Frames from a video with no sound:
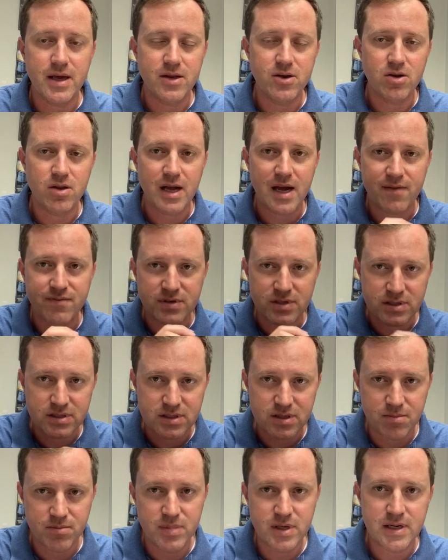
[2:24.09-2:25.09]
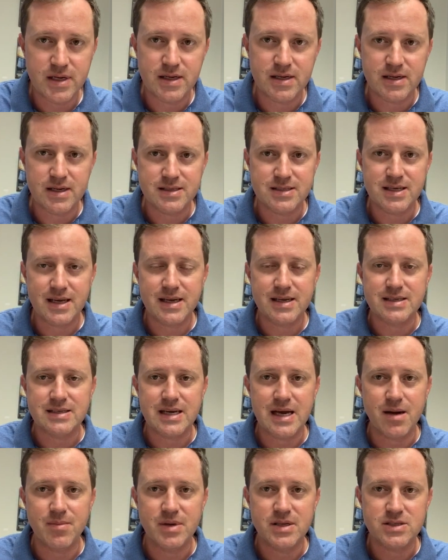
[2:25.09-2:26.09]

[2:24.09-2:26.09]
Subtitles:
and you'll have to submit it a second time.